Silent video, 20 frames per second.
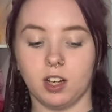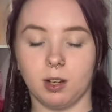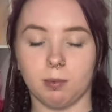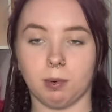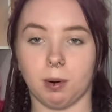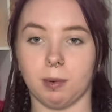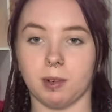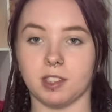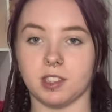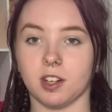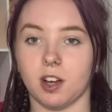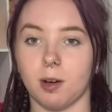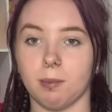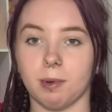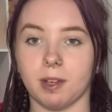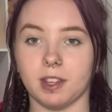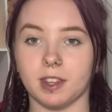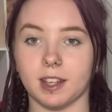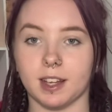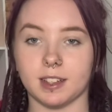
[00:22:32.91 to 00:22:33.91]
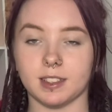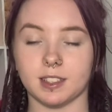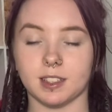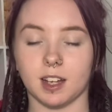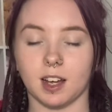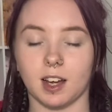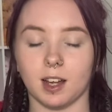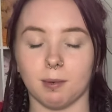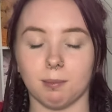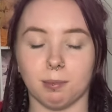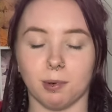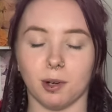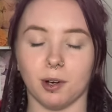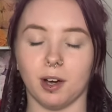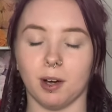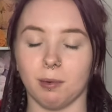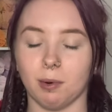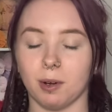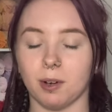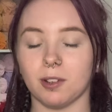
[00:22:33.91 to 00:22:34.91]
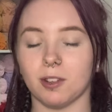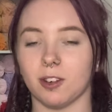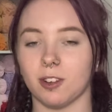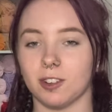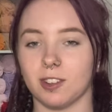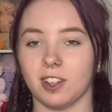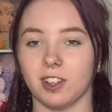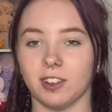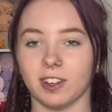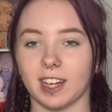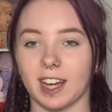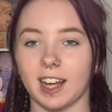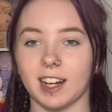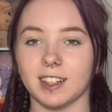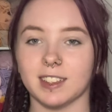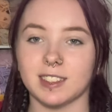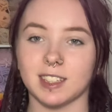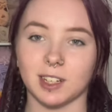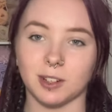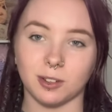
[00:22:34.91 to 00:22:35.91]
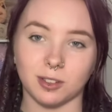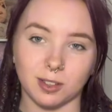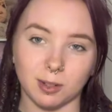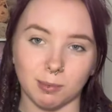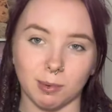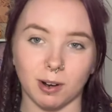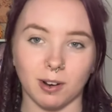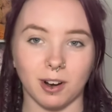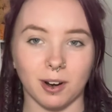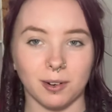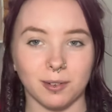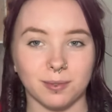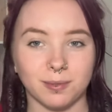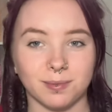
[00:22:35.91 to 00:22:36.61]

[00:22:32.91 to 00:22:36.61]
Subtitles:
Probably start a bit that tonight, but I won't talk to you again till tomorrow.